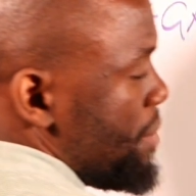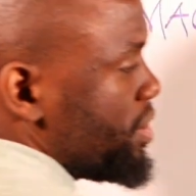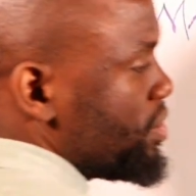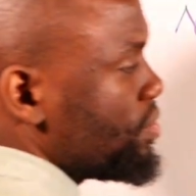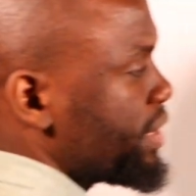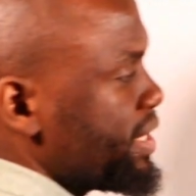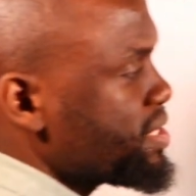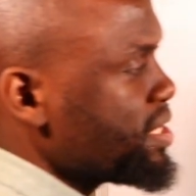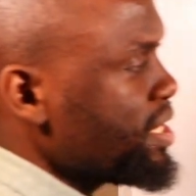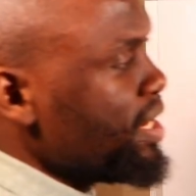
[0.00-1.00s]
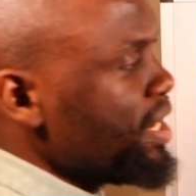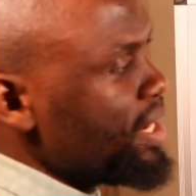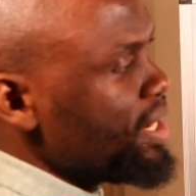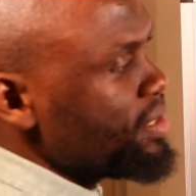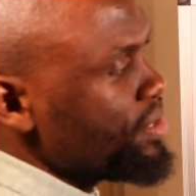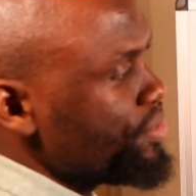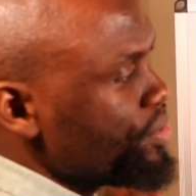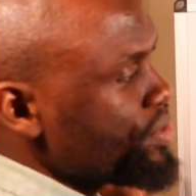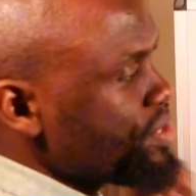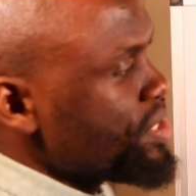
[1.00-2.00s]
come and look at uh,
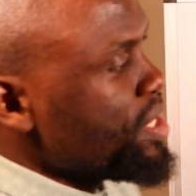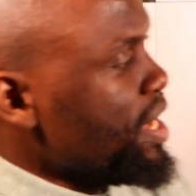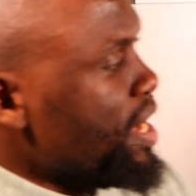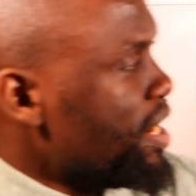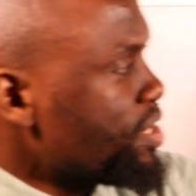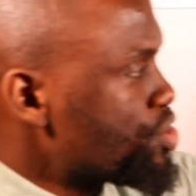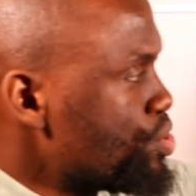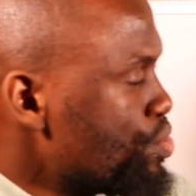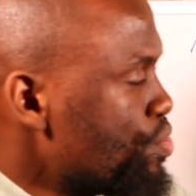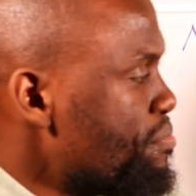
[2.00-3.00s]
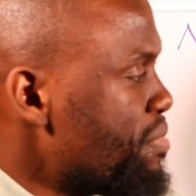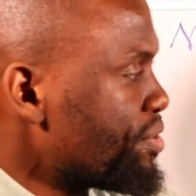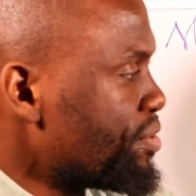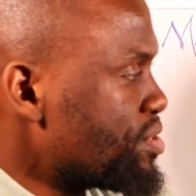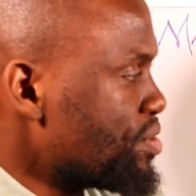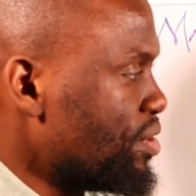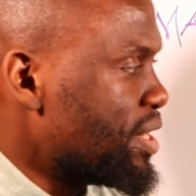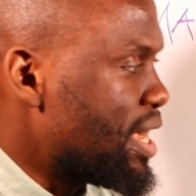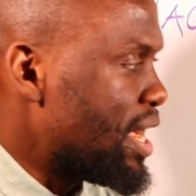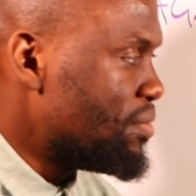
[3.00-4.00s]
those uh, two methods
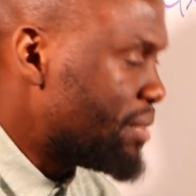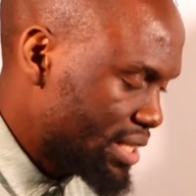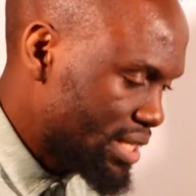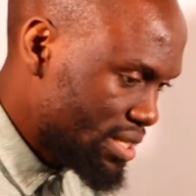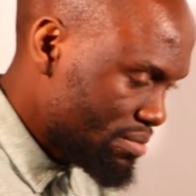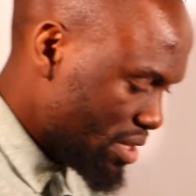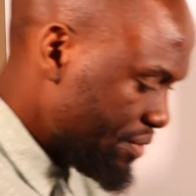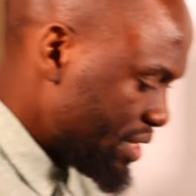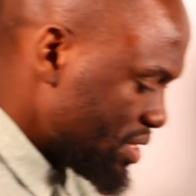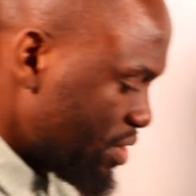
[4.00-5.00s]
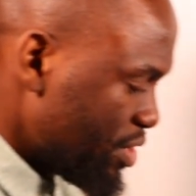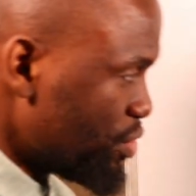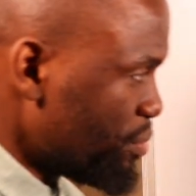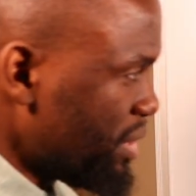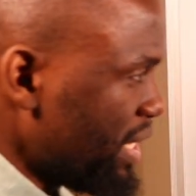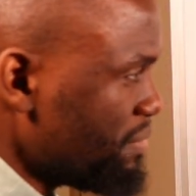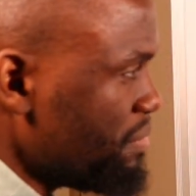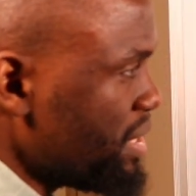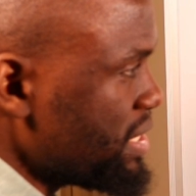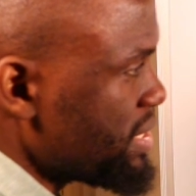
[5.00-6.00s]
on how magnesium sulfate is going to be
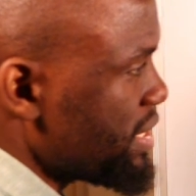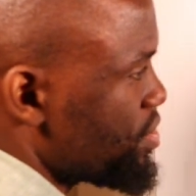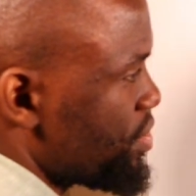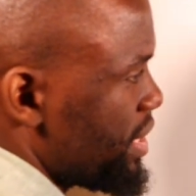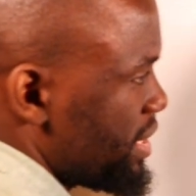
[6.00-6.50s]
administered so